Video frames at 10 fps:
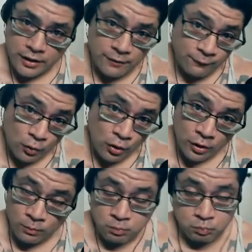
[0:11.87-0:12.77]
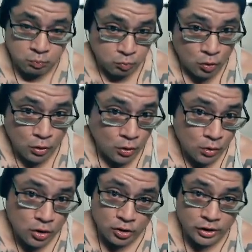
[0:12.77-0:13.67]
for quote
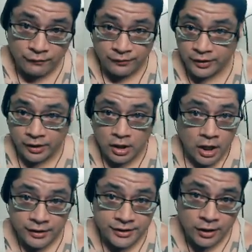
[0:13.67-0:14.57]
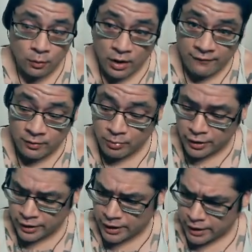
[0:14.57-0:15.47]
unquote lifting content or whatever,
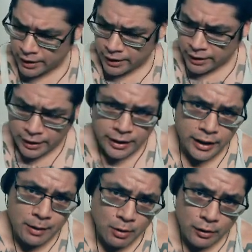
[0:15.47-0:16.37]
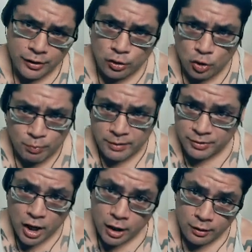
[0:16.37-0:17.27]
but uh, I'm already a little prima
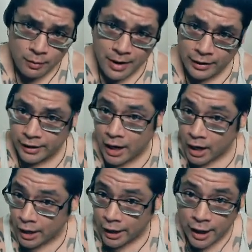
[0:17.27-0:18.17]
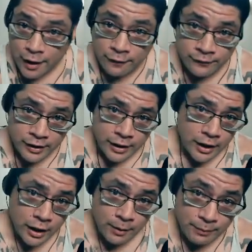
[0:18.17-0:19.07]
donna about it. I have
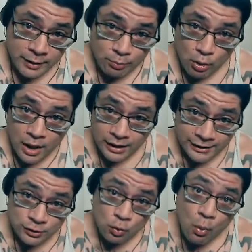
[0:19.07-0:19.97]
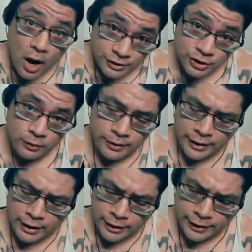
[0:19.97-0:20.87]
uh, people I like to watch
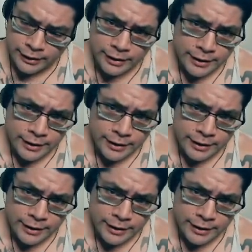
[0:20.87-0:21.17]
already. I like